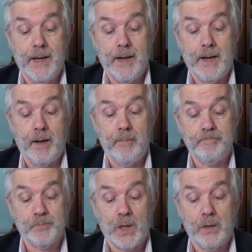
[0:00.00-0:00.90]

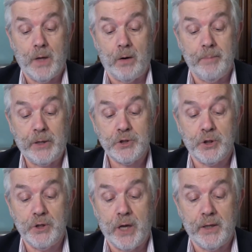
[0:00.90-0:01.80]
Um, now, I
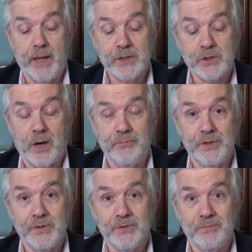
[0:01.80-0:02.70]
mentioned none of that stuff
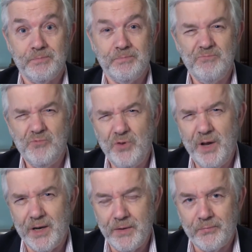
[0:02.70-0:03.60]
is
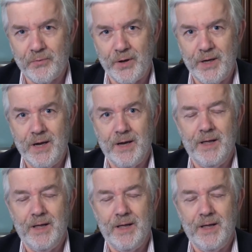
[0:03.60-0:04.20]
really free.